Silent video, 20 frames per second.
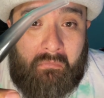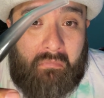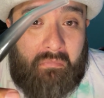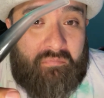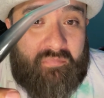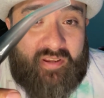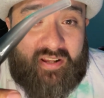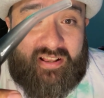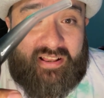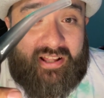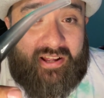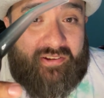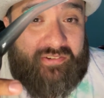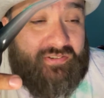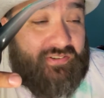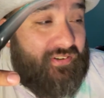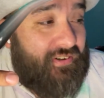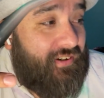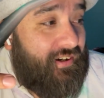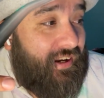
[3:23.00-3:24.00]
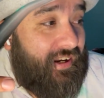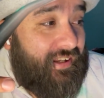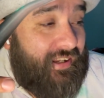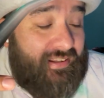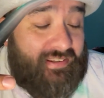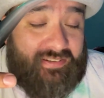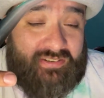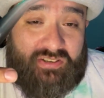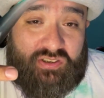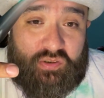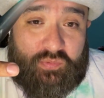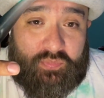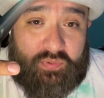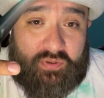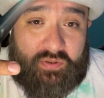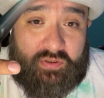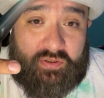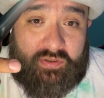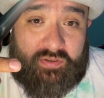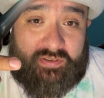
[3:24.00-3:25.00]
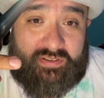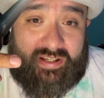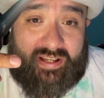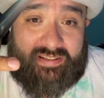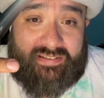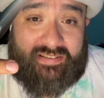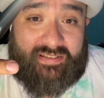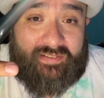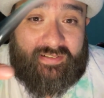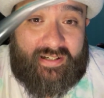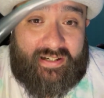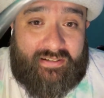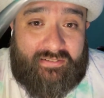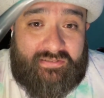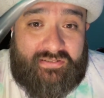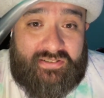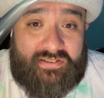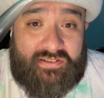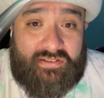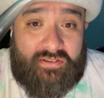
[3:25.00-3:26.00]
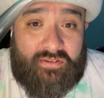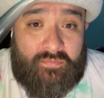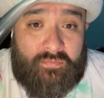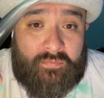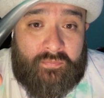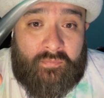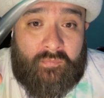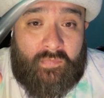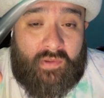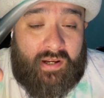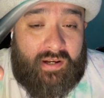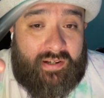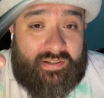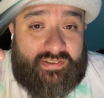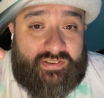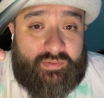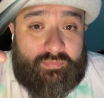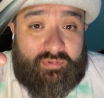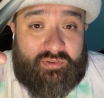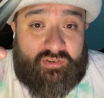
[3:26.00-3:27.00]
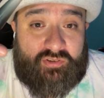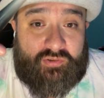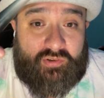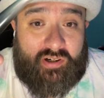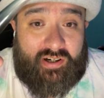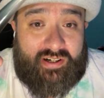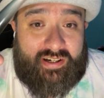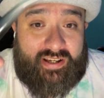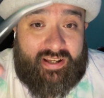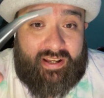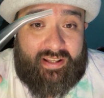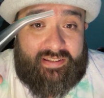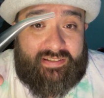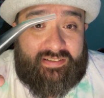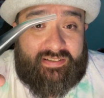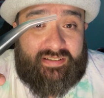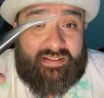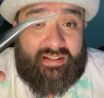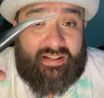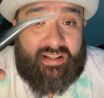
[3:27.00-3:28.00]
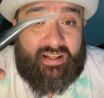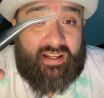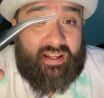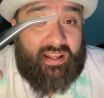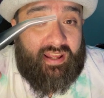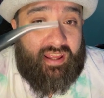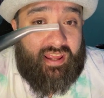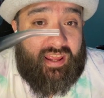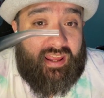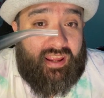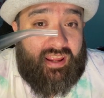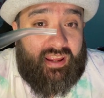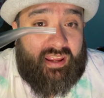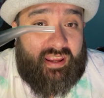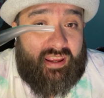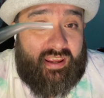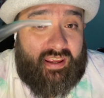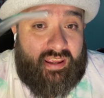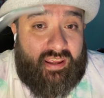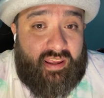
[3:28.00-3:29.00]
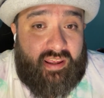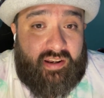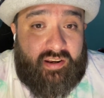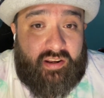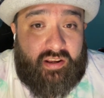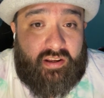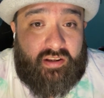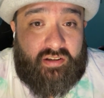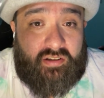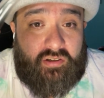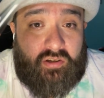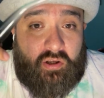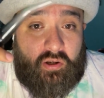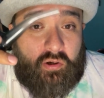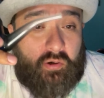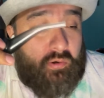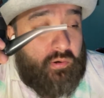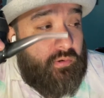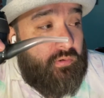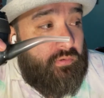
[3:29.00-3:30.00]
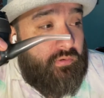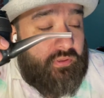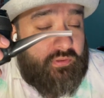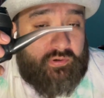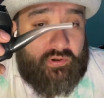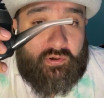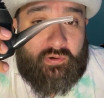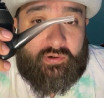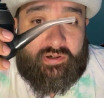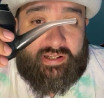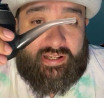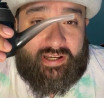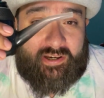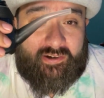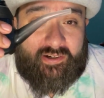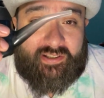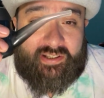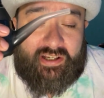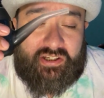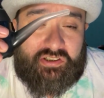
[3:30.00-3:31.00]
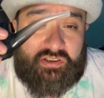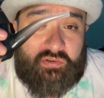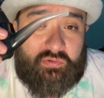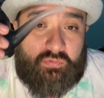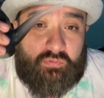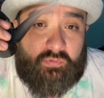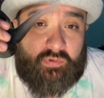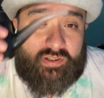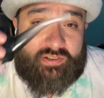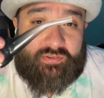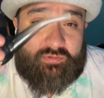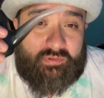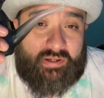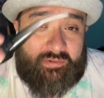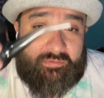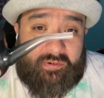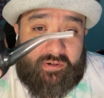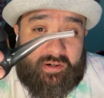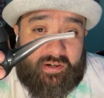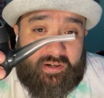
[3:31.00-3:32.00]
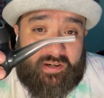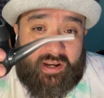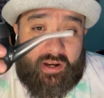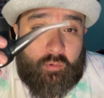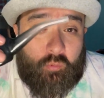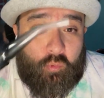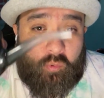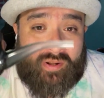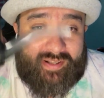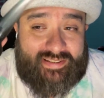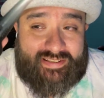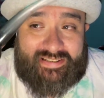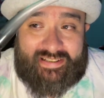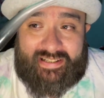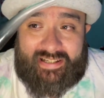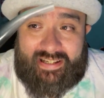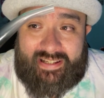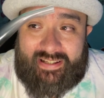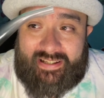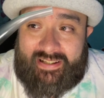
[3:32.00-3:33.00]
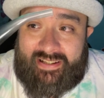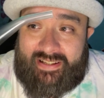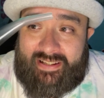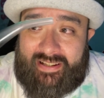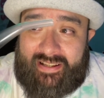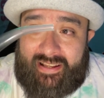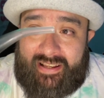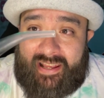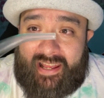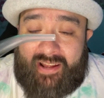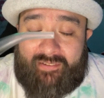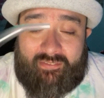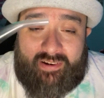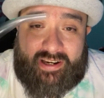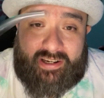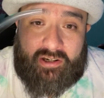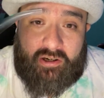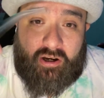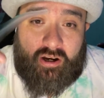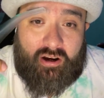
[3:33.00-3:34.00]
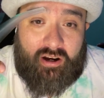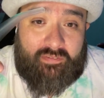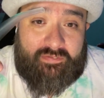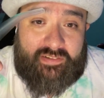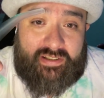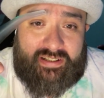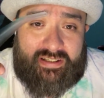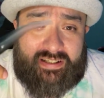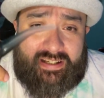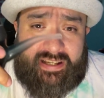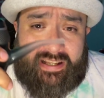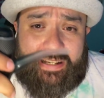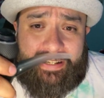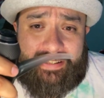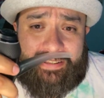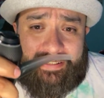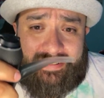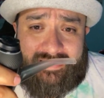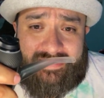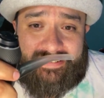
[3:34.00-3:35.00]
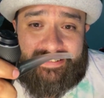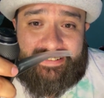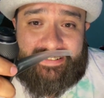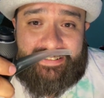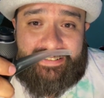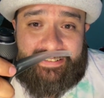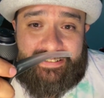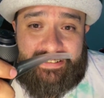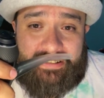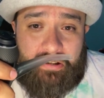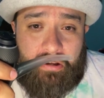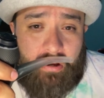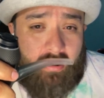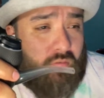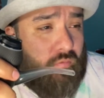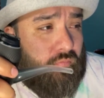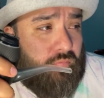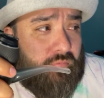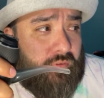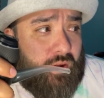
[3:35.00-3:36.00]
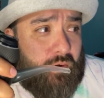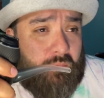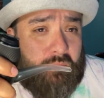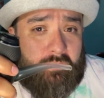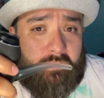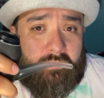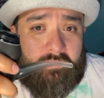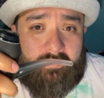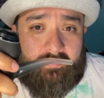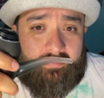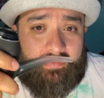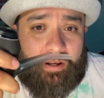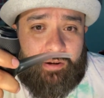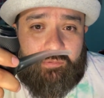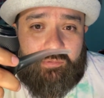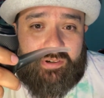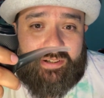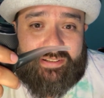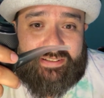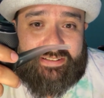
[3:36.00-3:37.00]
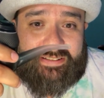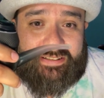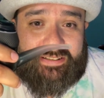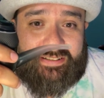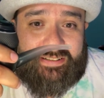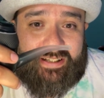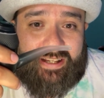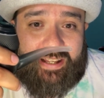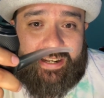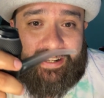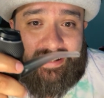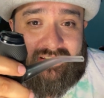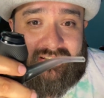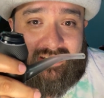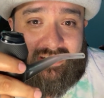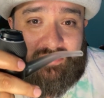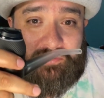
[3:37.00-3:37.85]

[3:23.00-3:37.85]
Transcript: The clouds I get super dense clouds, super strong hits, and no throat irritation whatsoever. Not once have I coughed hitting this. No, not once. And it's